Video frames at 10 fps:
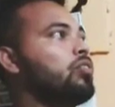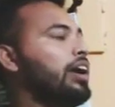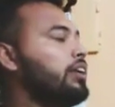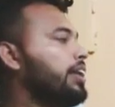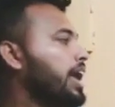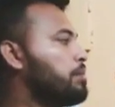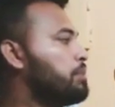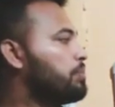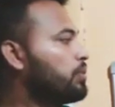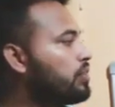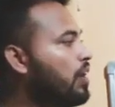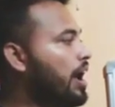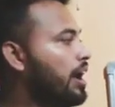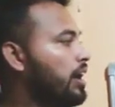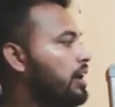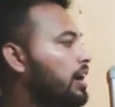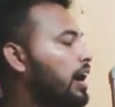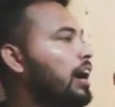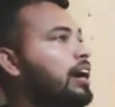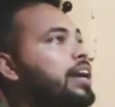water can be purified.
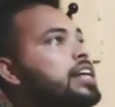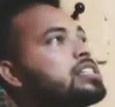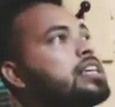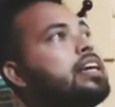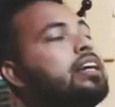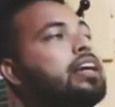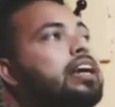And next thing,